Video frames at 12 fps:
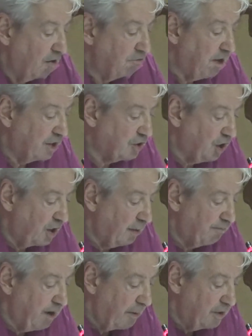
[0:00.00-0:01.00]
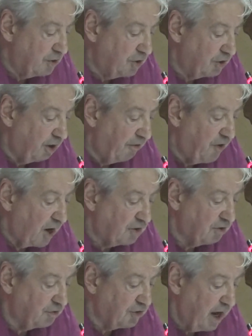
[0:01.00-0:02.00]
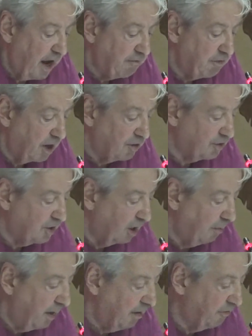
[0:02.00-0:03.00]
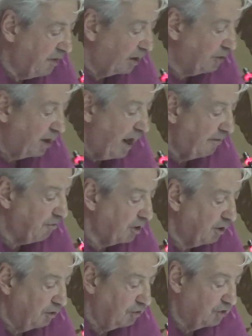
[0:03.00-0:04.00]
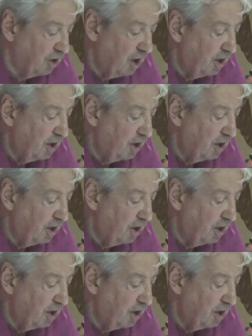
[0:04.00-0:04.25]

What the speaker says: rests on the premise that the effects of slavery are still being felt on Africans